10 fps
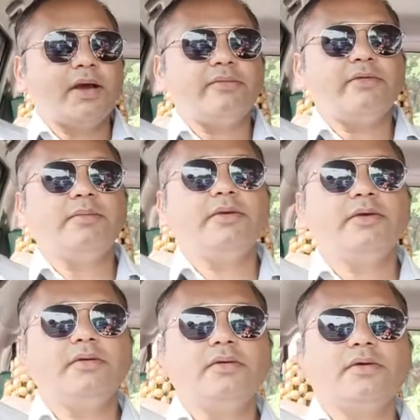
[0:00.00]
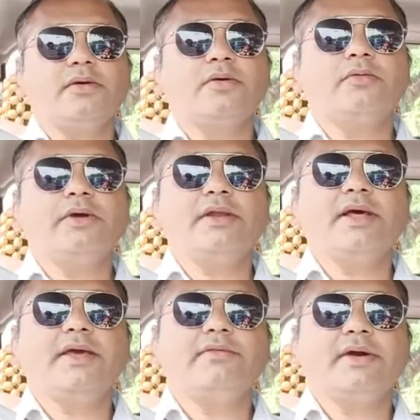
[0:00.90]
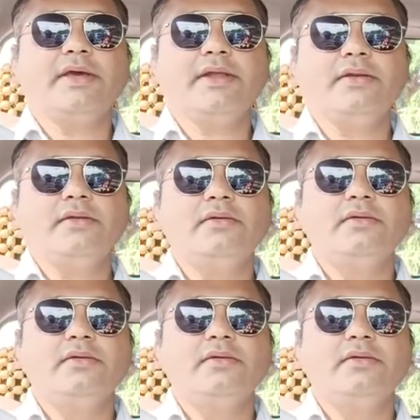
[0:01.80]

I will be going live again,